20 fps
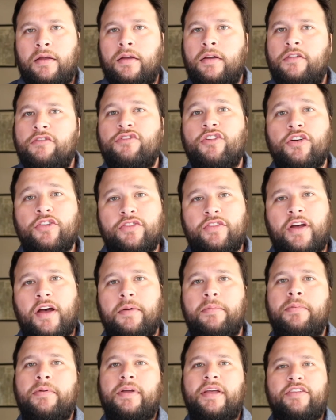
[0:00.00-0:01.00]
First
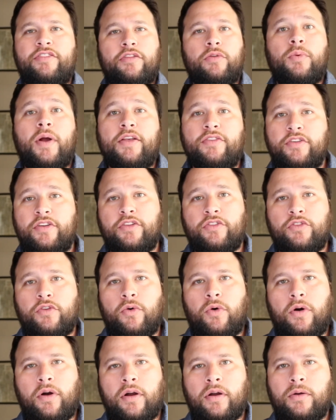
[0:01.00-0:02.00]
up is the resident
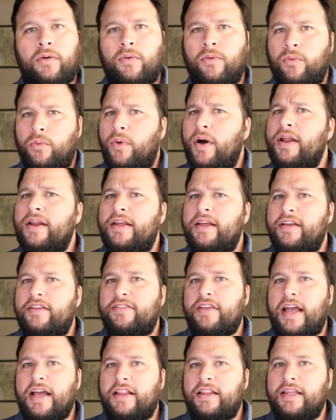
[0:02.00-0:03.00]
score. What
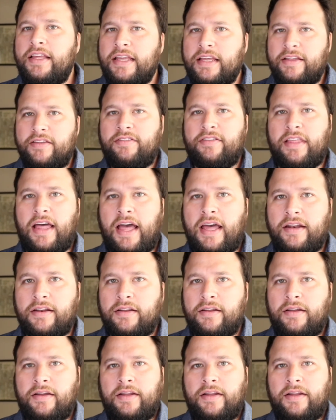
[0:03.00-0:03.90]
exactly is that?